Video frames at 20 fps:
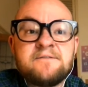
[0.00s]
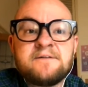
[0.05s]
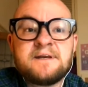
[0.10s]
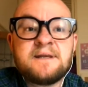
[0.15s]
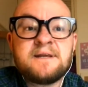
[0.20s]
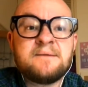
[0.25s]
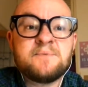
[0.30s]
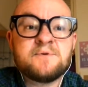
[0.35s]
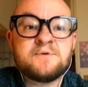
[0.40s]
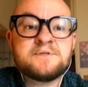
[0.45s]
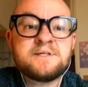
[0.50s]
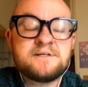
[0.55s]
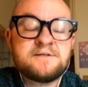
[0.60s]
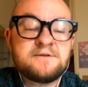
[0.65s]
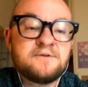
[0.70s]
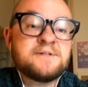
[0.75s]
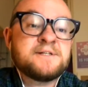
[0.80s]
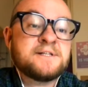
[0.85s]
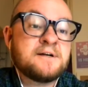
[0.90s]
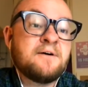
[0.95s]
and able to
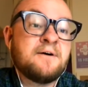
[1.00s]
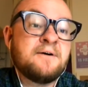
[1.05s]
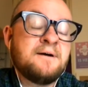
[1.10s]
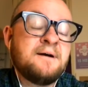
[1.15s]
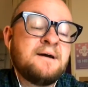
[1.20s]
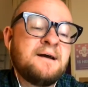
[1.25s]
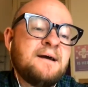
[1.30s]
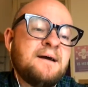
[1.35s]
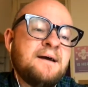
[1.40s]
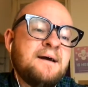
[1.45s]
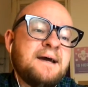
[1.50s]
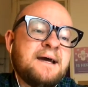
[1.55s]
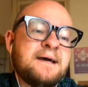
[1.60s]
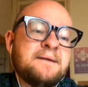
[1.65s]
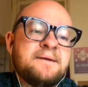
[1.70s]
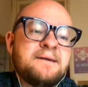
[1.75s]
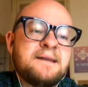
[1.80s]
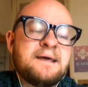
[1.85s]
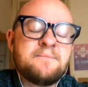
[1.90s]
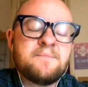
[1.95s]
do so.
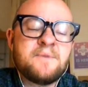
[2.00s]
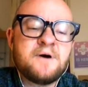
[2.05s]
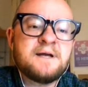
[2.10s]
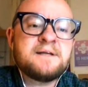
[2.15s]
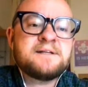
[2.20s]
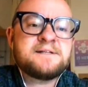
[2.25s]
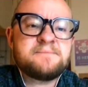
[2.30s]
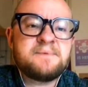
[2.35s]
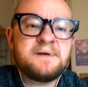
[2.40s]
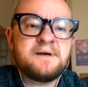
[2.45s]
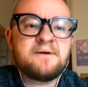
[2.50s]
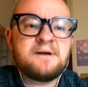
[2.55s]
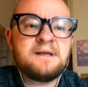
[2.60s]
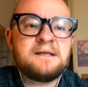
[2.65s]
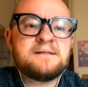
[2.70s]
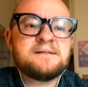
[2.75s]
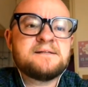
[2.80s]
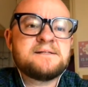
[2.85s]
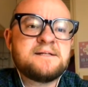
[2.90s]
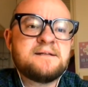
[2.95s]
And my
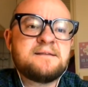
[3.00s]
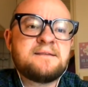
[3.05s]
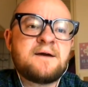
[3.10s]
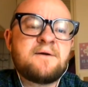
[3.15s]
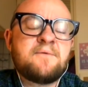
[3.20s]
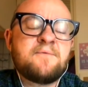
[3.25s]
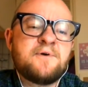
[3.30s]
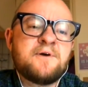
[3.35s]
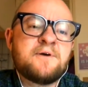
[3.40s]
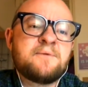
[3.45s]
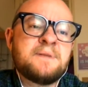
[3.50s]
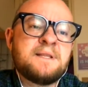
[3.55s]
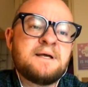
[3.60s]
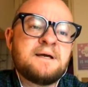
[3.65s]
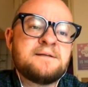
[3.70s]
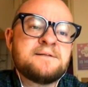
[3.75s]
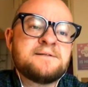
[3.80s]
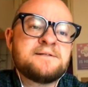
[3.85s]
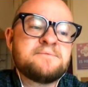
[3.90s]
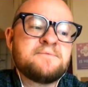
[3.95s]
experience at that
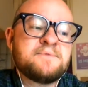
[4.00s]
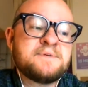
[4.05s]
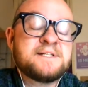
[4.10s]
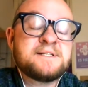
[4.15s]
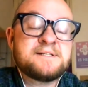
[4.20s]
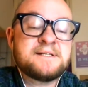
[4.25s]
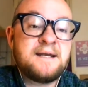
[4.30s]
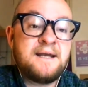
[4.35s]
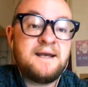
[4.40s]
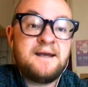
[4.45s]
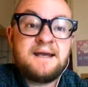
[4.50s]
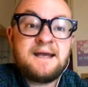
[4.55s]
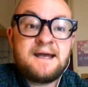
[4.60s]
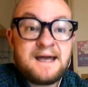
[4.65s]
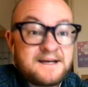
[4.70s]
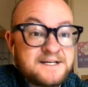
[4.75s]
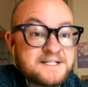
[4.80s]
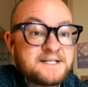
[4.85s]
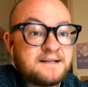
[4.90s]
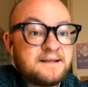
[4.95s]
workplace was
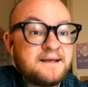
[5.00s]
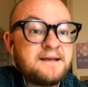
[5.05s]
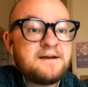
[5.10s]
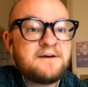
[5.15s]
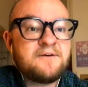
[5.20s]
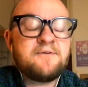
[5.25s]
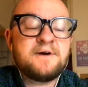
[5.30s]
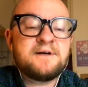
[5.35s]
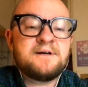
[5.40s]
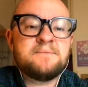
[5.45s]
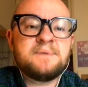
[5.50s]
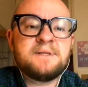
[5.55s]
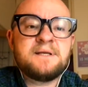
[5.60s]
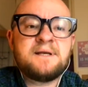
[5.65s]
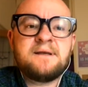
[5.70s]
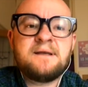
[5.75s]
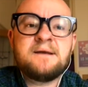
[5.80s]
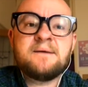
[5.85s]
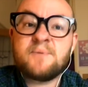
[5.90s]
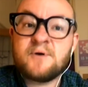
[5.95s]
actually
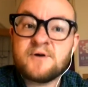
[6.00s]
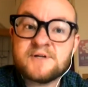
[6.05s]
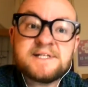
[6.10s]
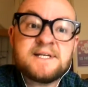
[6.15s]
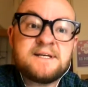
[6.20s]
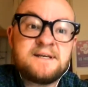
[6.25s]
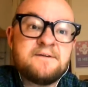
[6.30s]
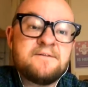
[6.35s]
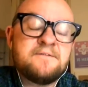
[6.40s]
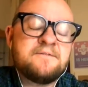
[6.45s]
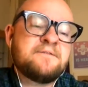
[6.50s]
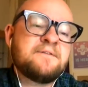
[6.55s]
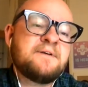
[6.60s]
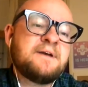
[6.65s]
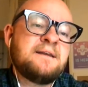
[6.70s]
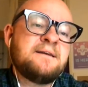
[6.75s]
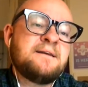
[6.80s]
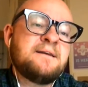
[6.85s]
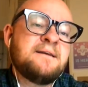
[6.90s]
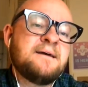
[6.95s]
incredibly positive.
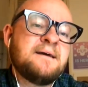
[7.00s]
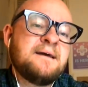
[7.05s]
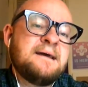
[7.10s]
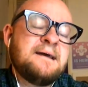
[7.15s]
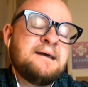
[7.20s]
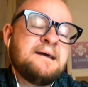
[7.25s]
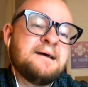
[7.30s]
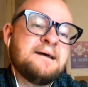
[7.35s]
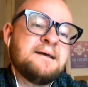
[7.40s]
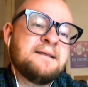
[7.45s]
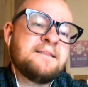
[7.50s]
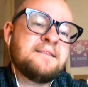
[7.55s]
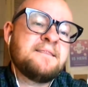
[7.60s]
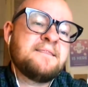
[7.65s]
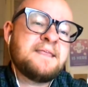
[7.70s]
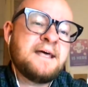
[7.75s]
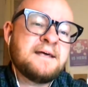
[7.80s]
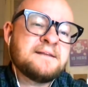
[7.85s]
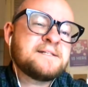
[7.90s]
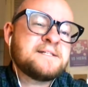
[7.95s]
And
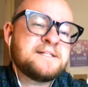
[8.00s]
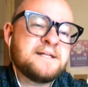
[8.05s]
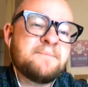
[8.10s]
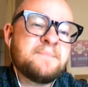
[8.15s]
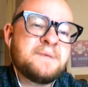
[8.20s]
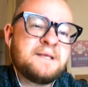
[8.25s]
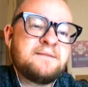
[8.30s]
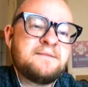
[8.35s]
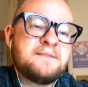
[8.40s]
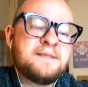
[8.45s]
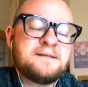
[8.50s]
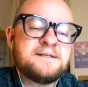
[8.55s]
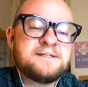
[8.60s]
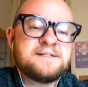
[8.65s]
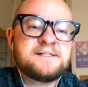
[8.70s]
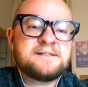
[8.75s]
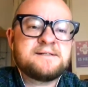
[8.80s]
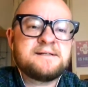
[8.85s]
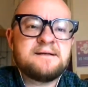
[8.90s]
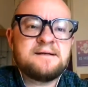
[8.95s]
that's something that
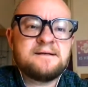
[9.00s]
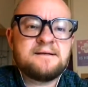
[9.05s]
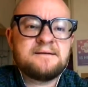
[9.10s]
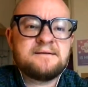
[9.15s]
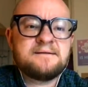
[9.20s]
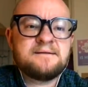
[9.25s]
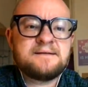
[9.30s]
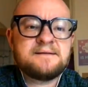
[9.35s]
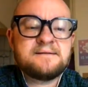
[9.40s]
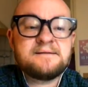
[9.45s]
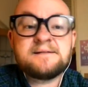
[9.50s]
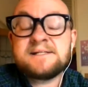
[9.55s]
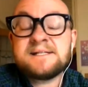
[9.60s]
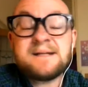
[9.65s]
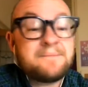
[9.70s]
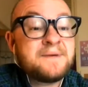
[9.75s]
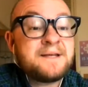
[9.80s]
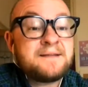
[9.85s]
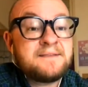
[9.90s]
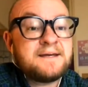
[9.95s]
is
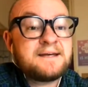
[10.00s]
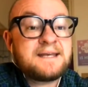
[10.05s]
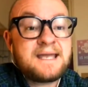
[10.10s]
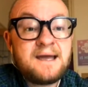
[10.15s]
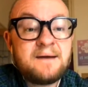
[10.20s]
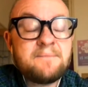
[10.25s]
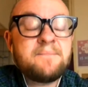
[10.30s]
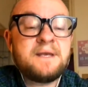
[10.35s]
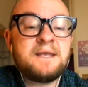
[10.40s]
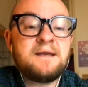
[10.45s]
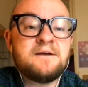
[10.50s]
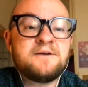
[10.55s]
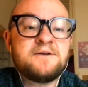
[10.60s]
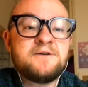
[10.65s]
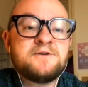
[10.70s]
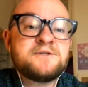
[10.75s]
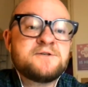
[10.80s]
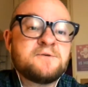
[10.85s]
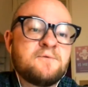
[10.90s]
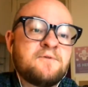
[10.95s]
something that can be
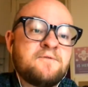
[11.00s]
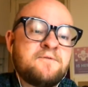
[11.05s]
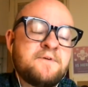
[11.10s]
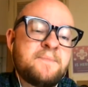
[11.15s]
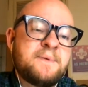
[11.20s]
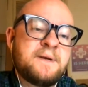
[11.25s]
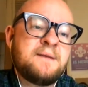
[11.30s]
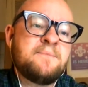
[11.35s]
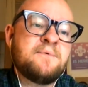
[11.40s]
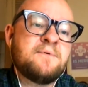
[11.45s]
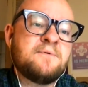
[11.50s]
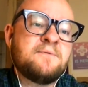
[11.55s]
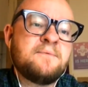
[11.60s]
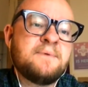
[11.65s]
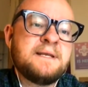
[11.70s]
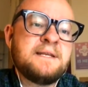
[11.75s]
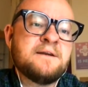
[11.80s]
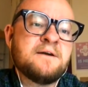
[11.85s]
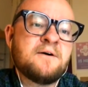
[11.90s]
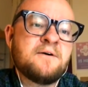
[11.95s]
unusual for people.
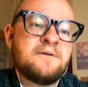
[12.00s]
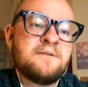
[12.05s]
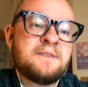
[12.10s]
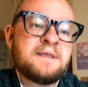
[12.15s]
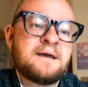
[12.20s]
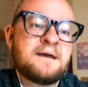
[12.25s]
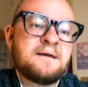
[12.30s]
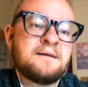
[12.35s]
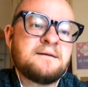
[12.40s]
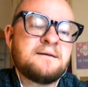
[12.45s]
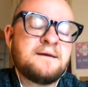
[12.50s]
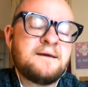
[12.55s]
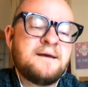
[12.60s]
We know that